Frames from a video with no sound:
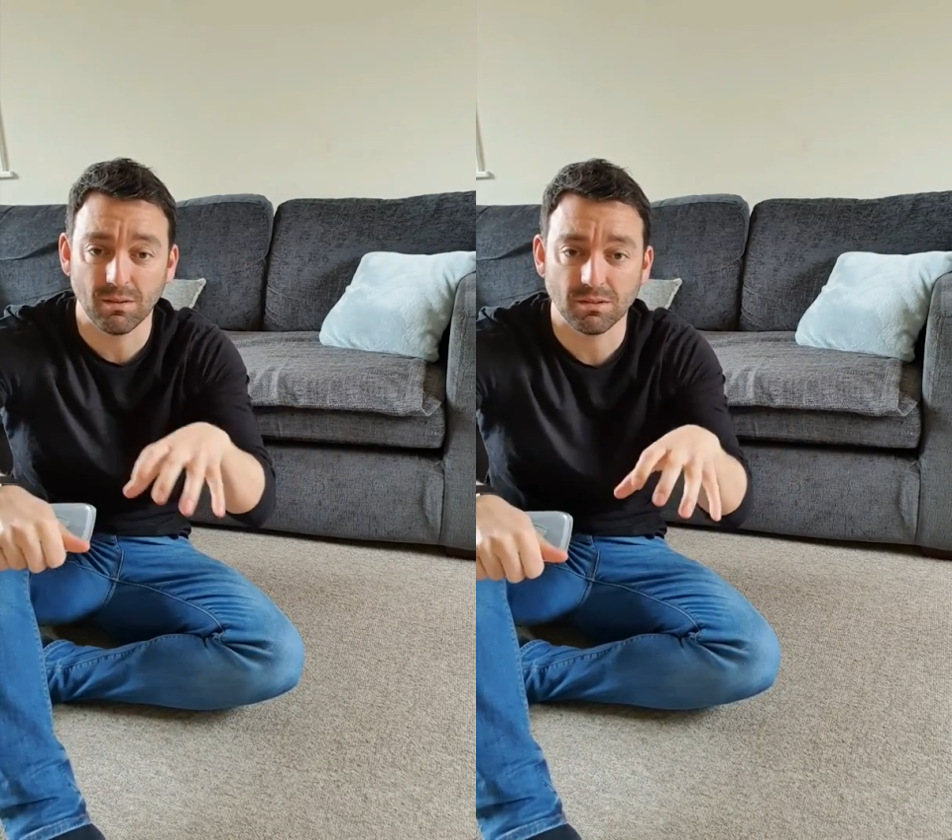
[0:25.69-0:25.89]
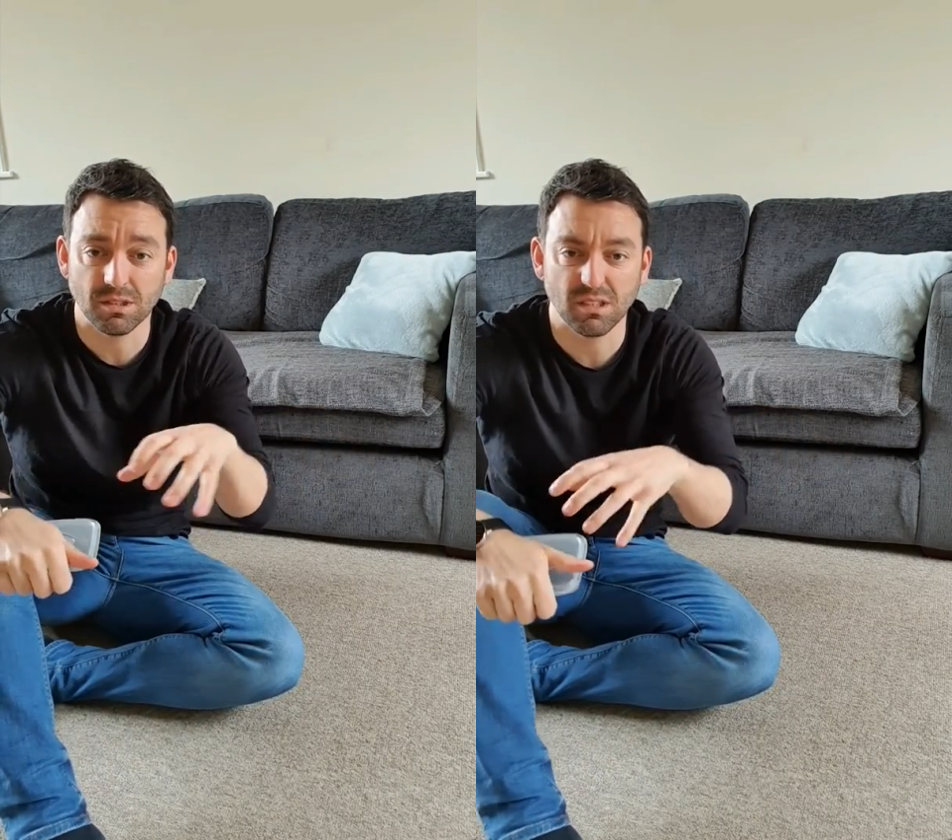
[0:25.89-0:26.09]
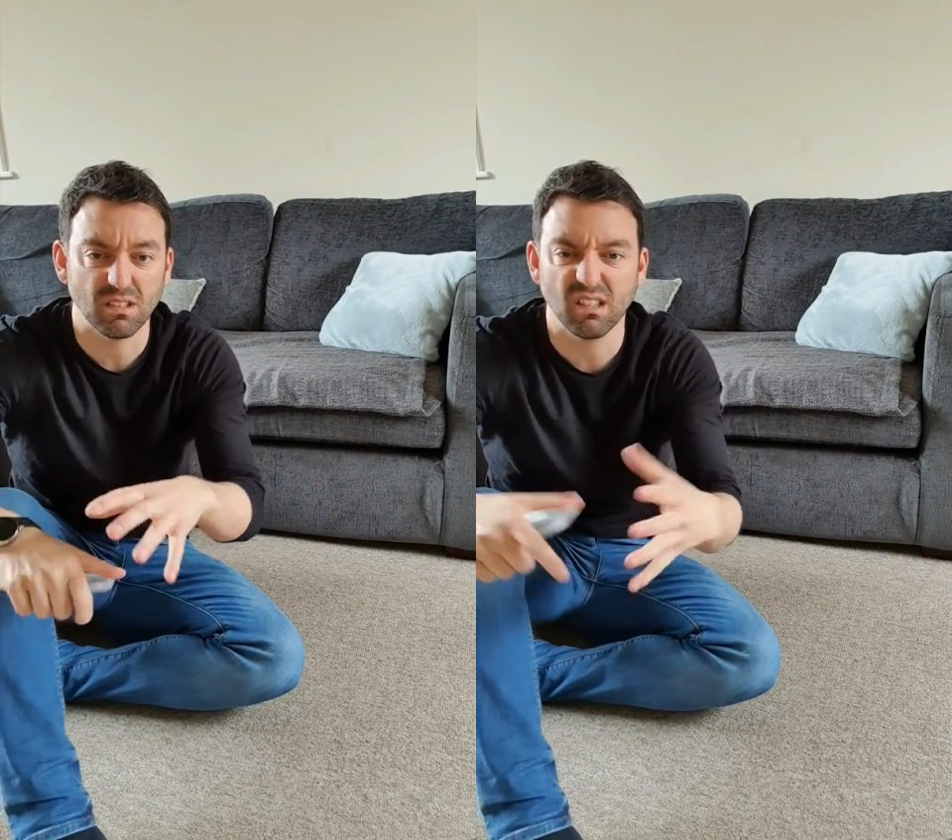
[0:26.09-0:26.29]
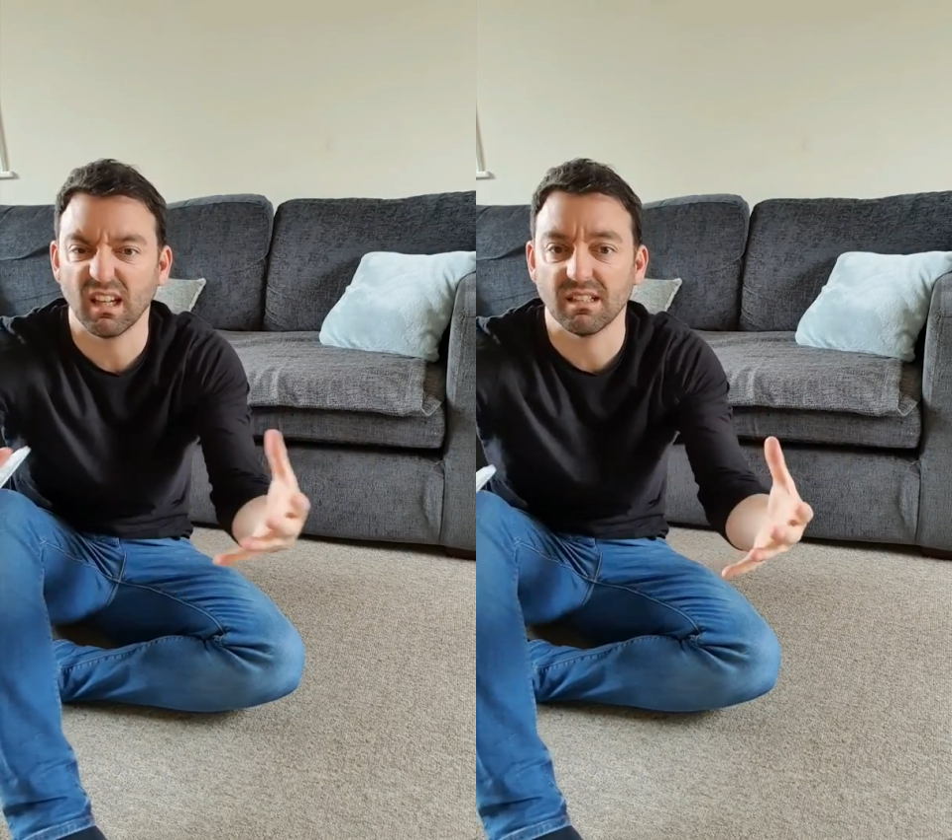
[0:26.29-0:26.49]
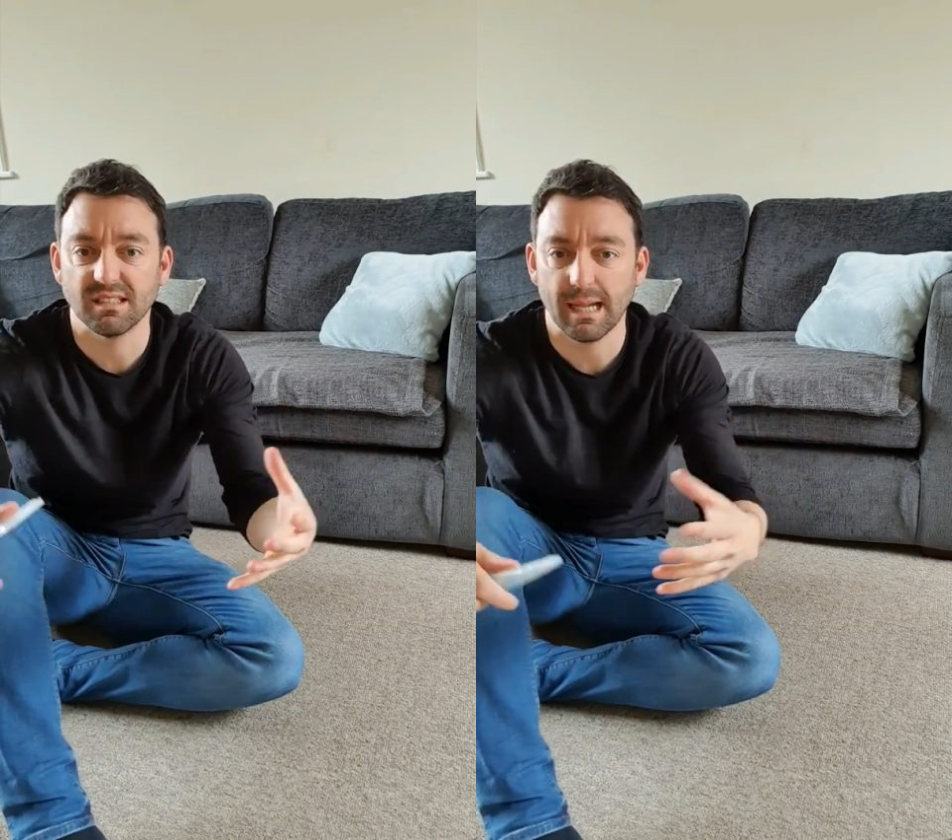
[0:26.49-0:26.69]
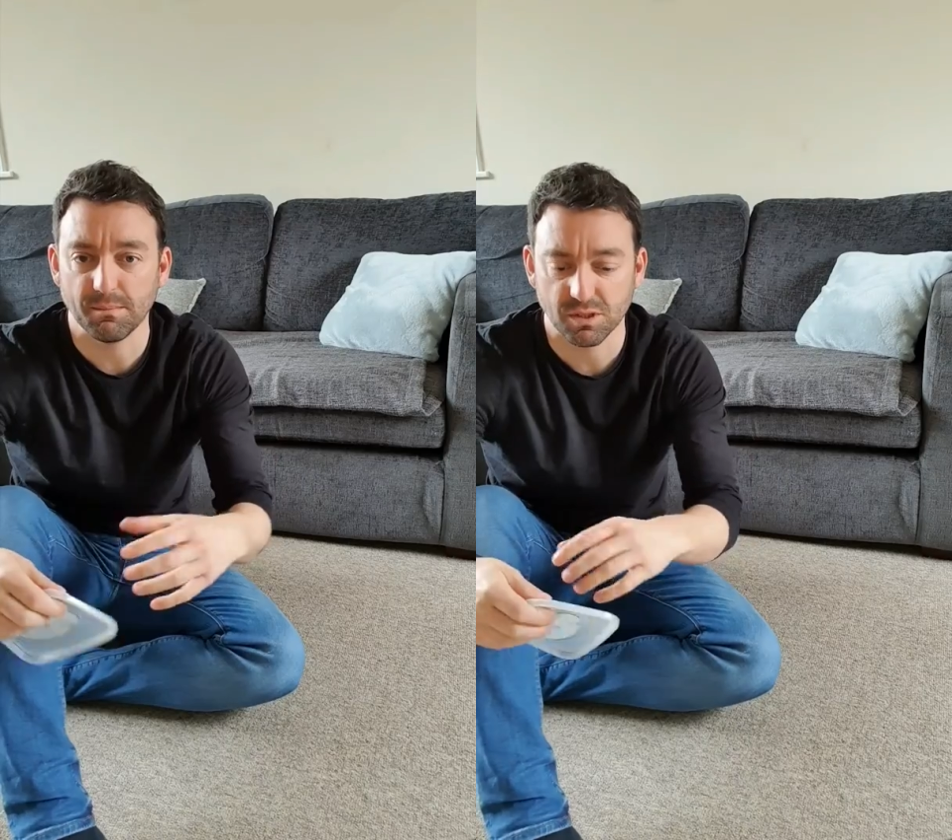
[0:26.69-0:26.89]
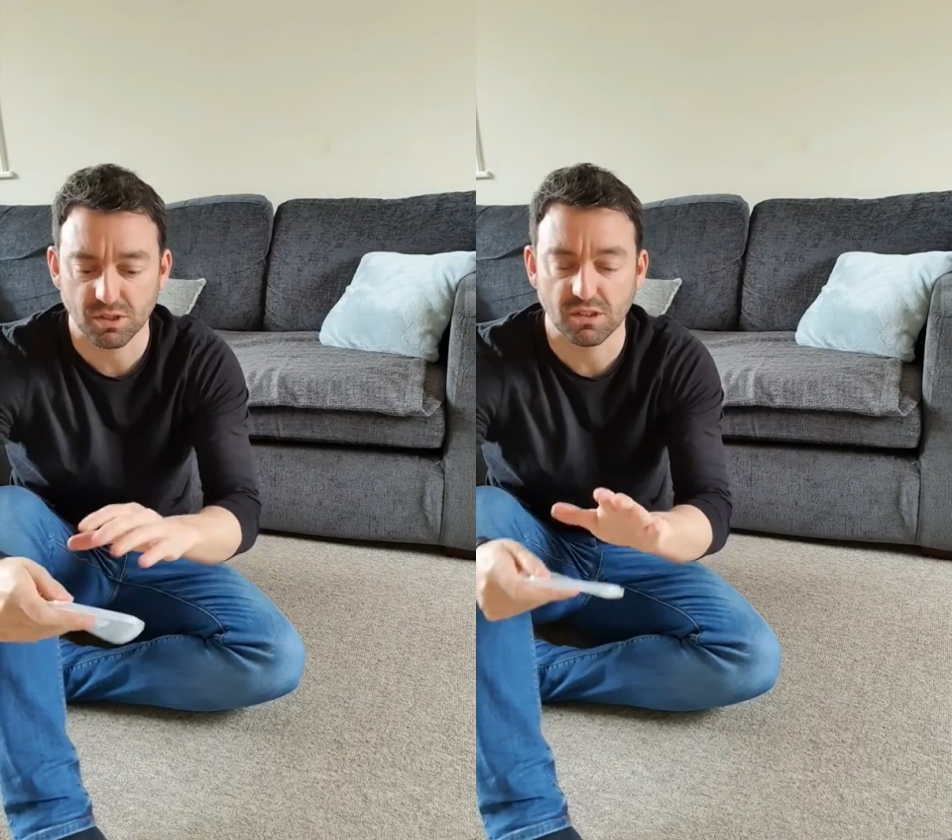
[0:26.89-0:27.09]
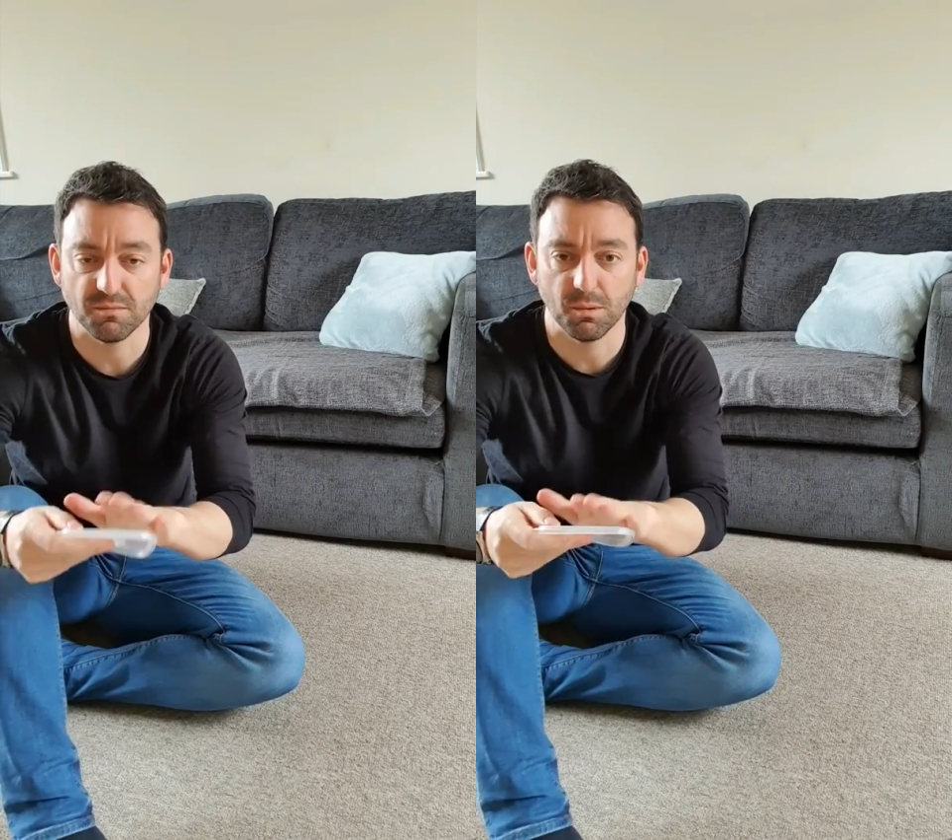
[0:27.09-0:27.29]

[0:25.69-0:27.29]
onto kind of steps and stuff,